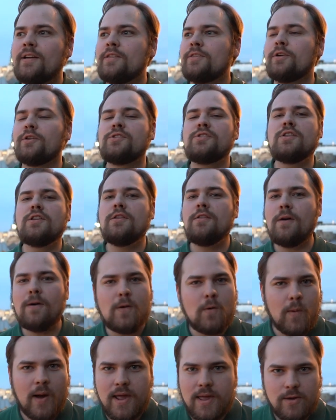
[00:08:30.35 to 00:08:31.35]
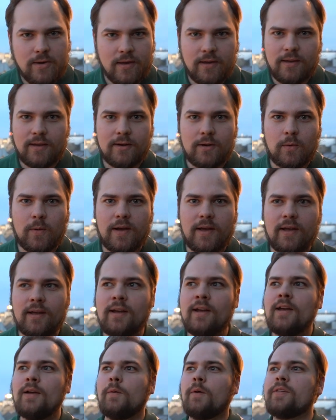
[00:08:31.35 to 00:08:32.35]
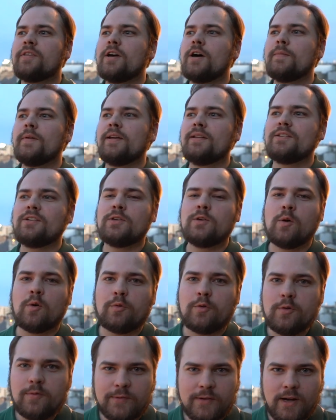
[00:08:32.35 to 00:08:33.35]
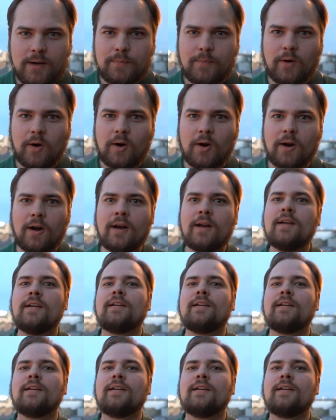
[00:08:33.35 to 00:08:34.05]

there's no way you can get away with coming to a rooftop bar,